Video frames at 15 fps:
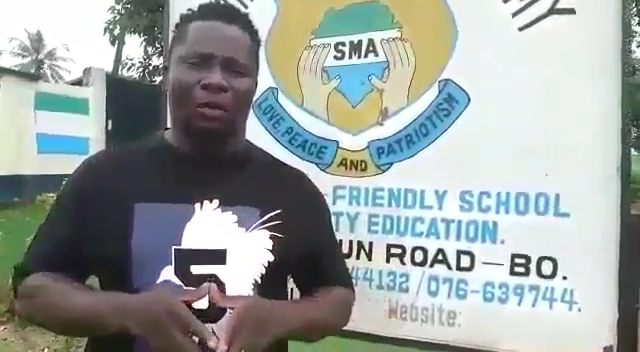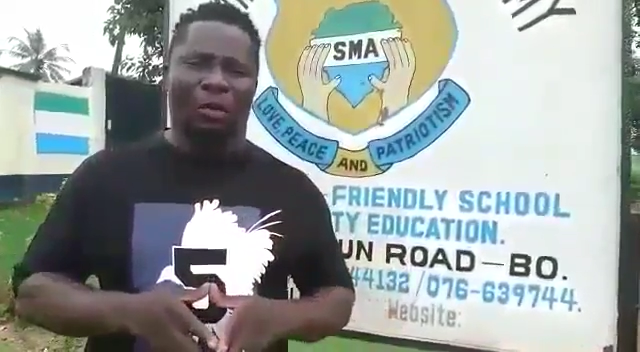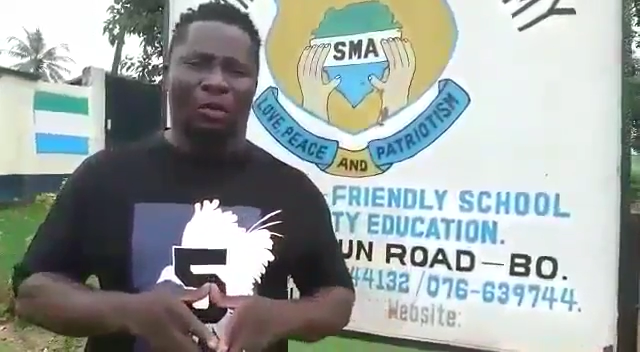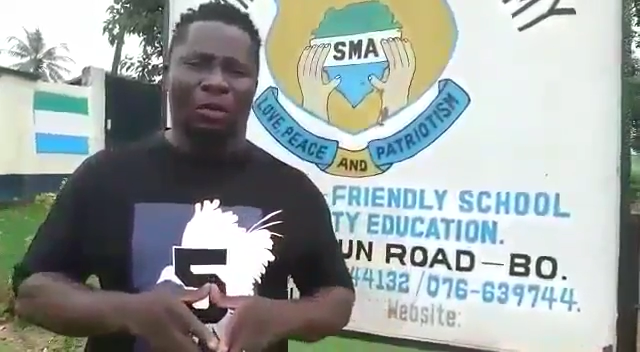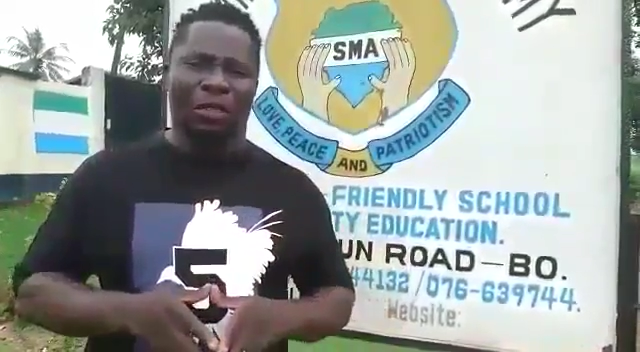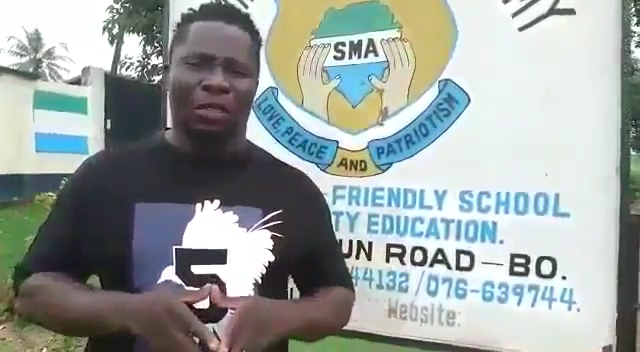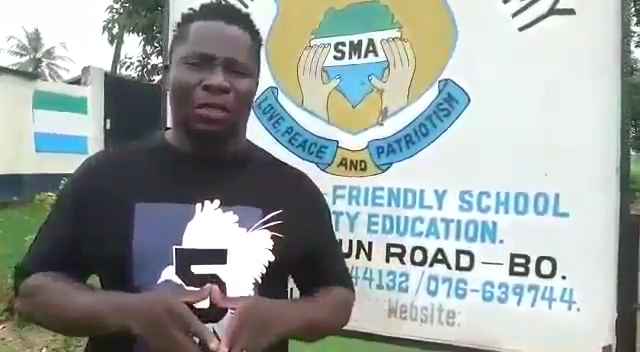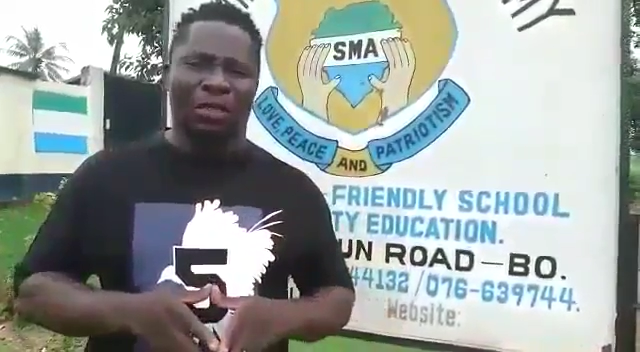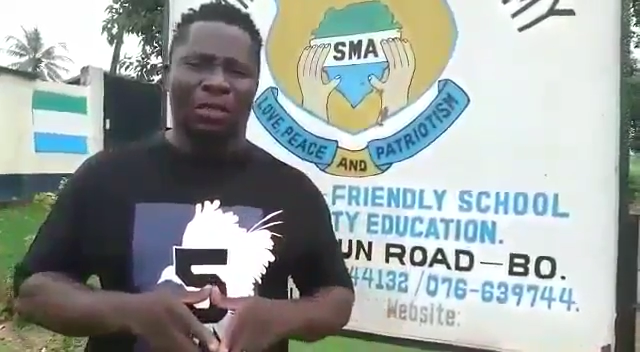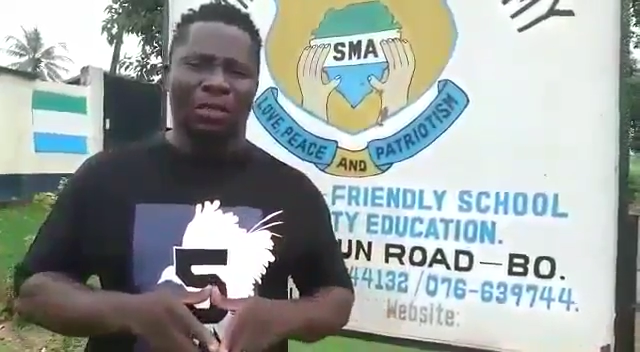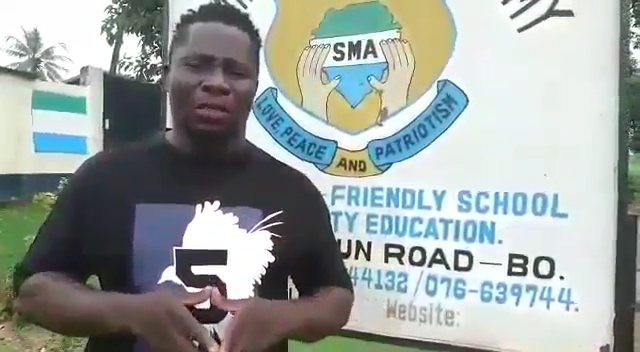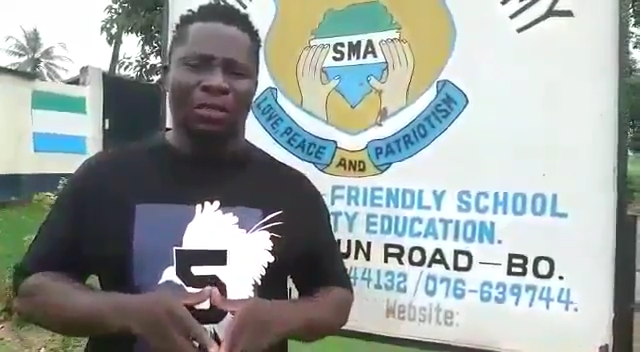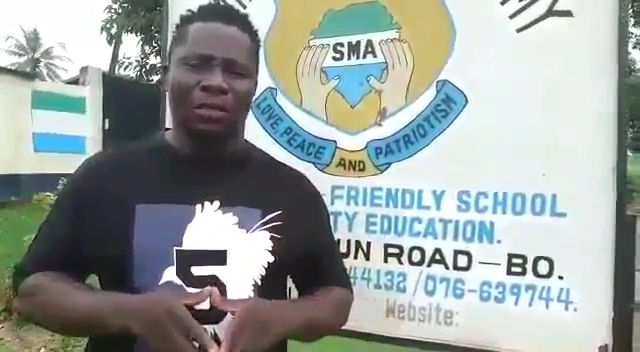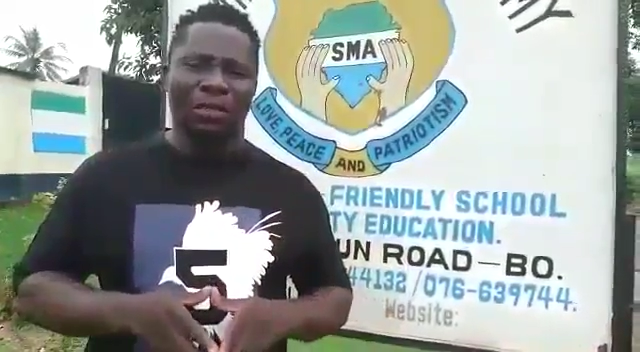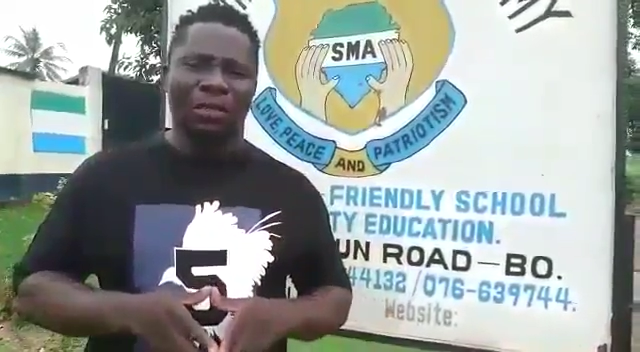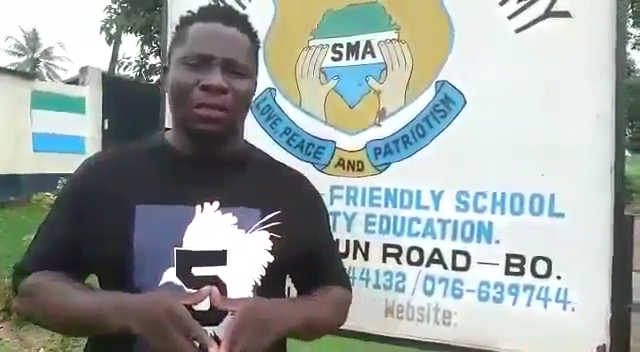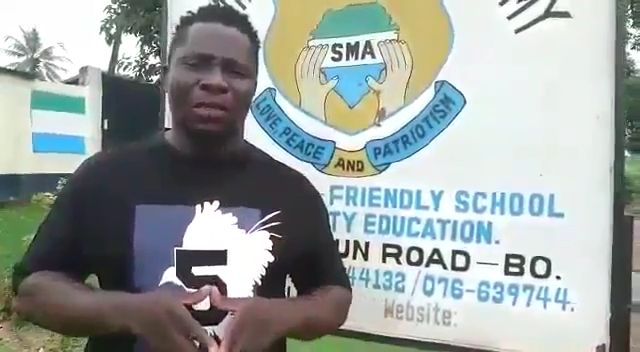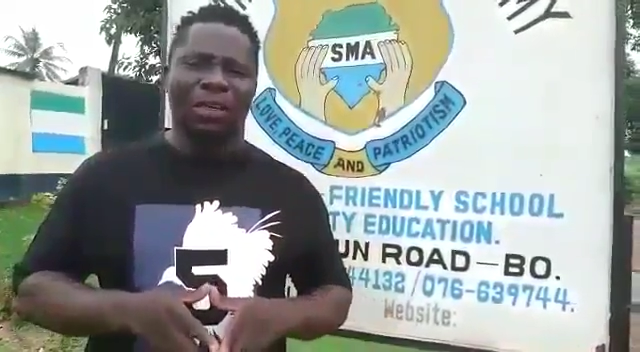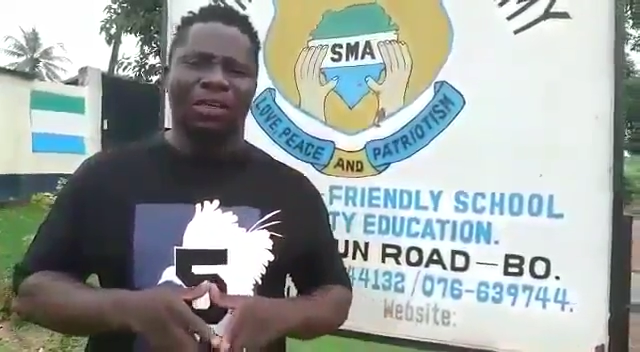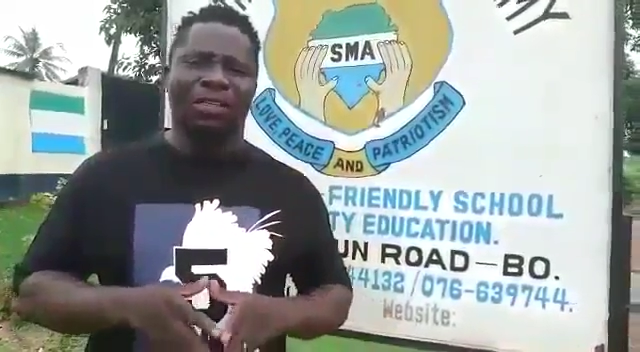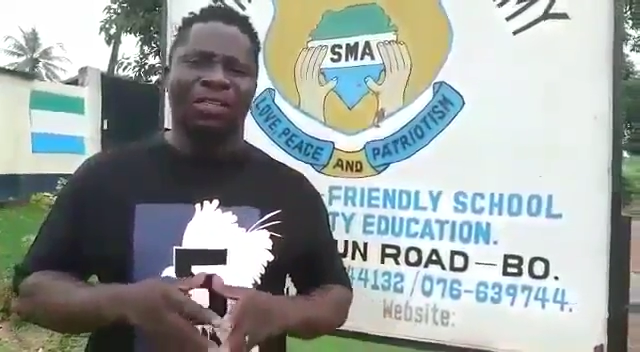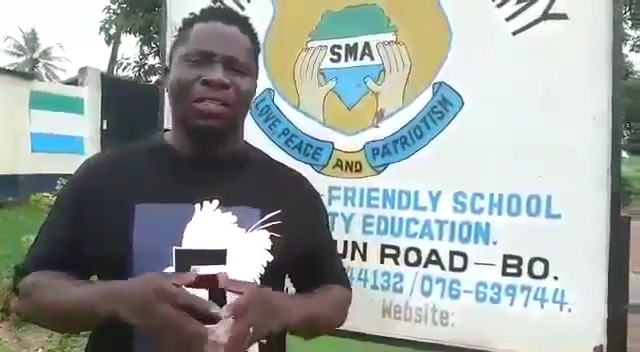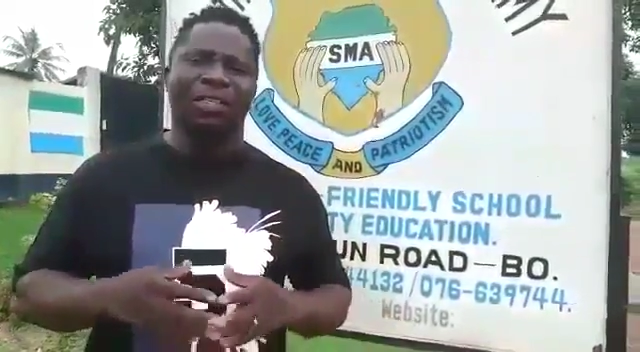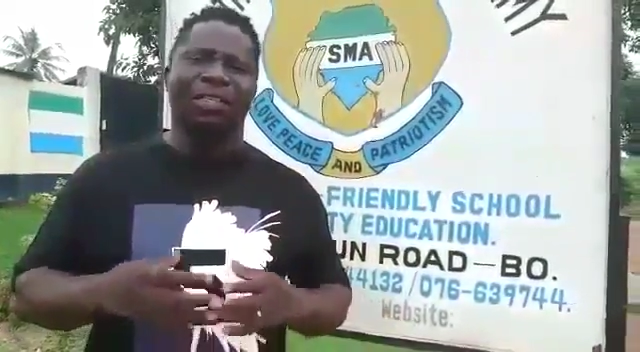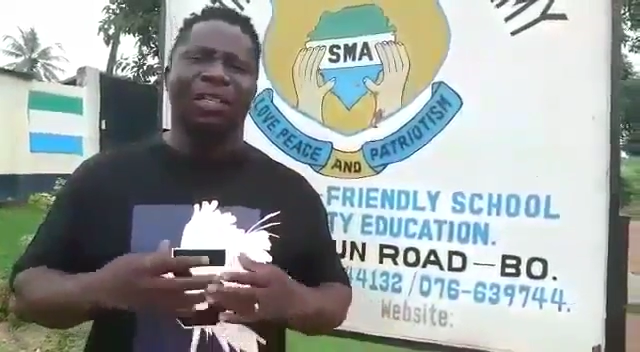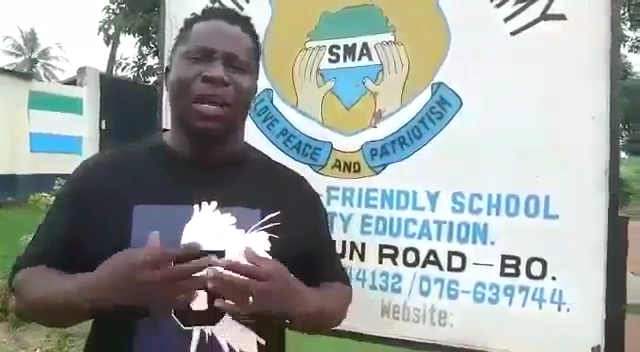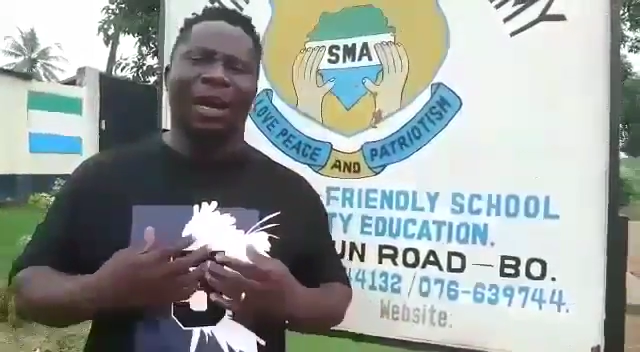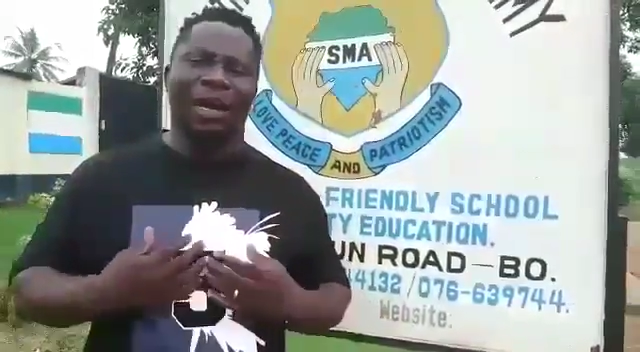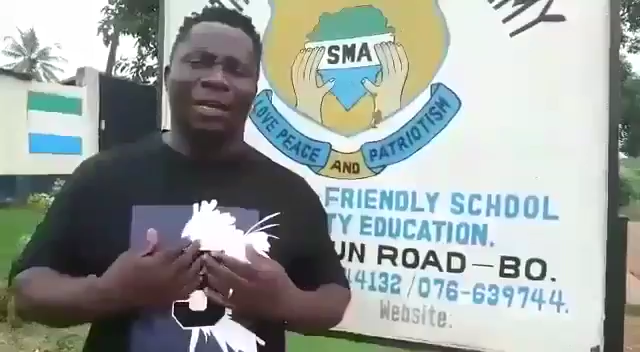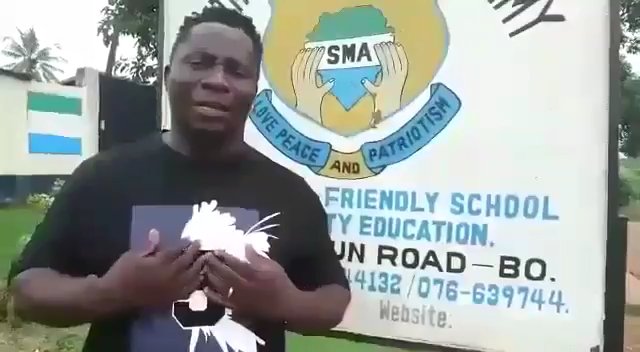the country and say
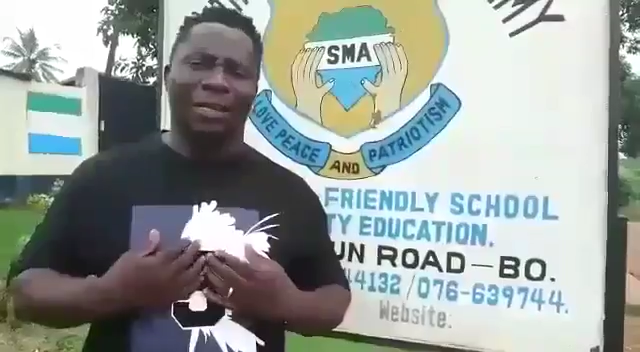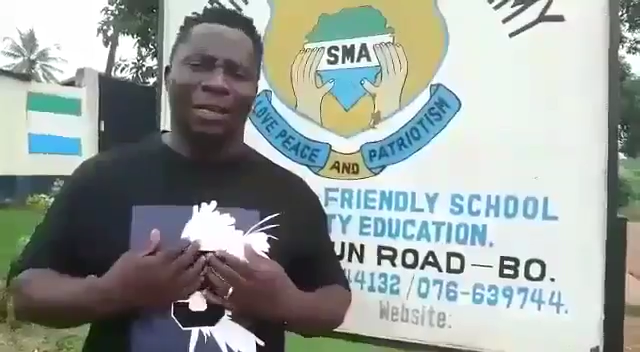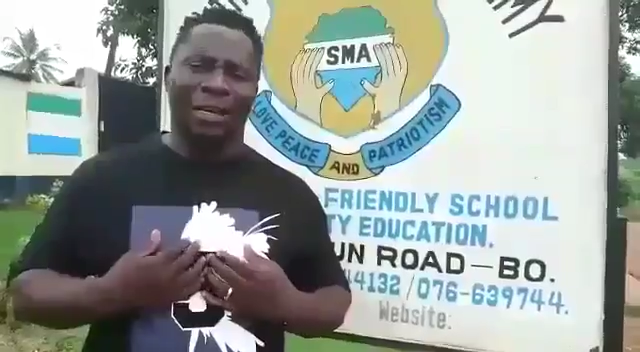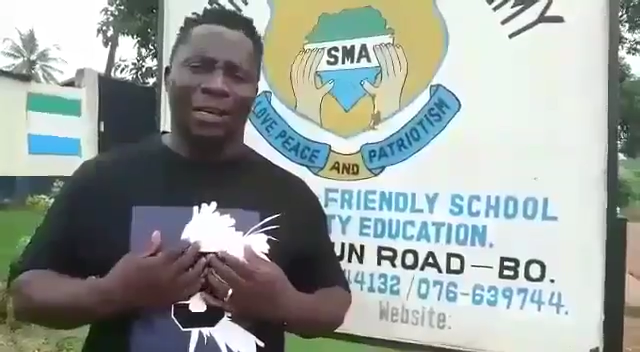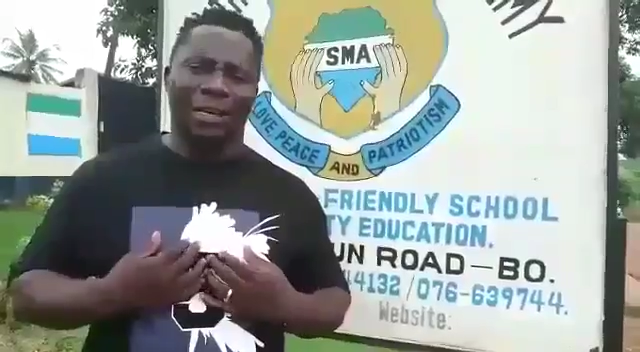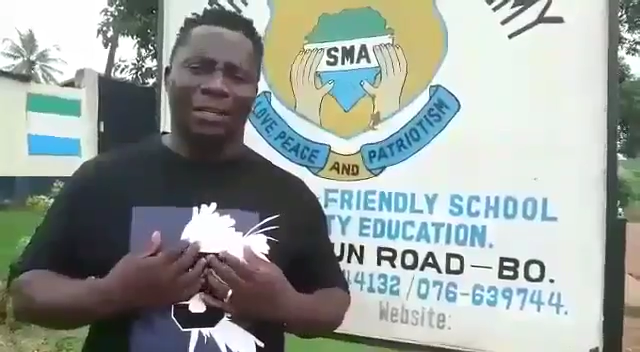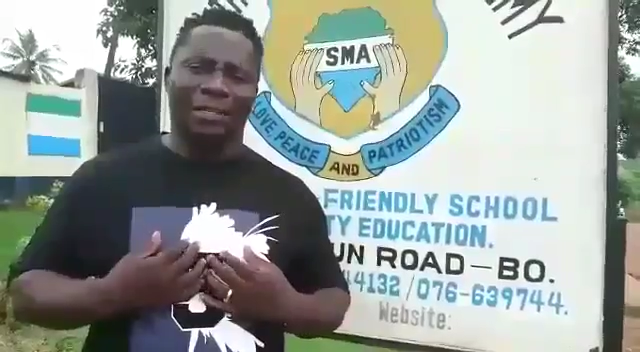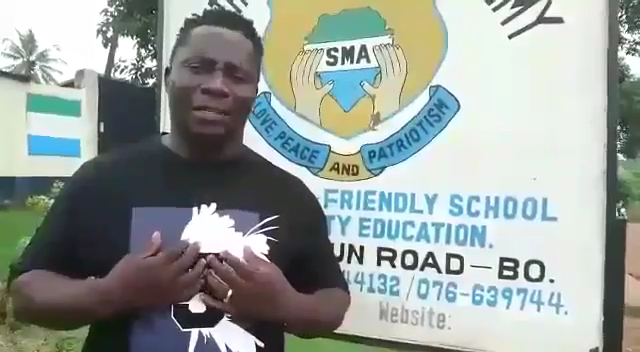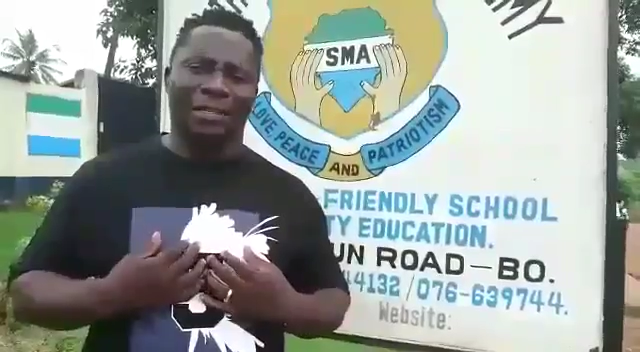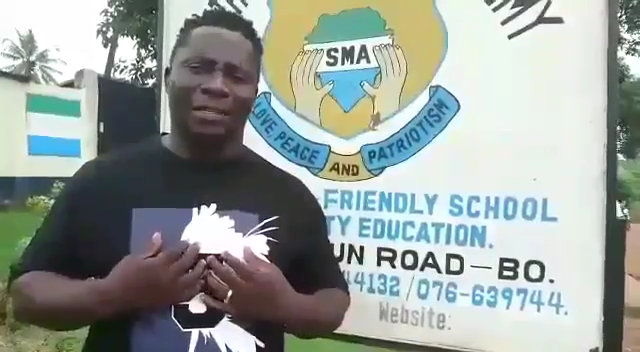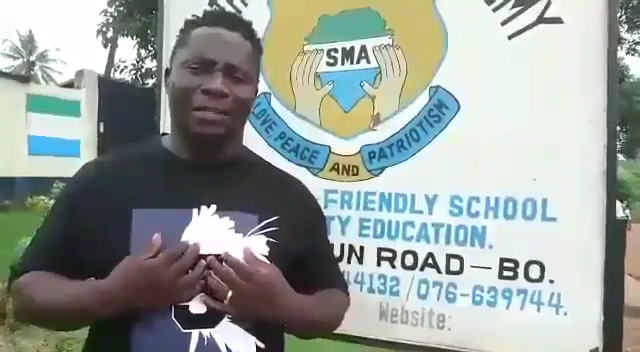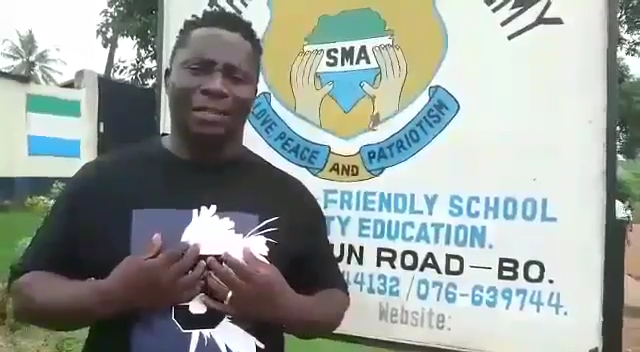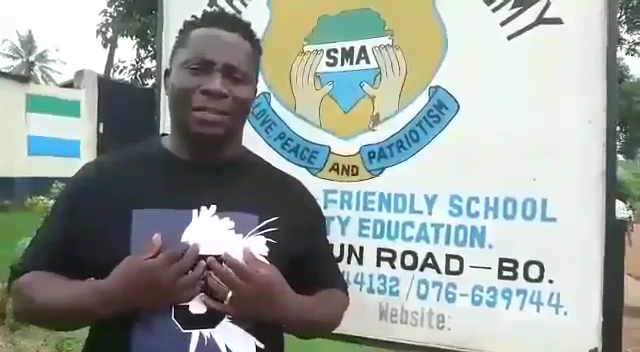Sara the Great.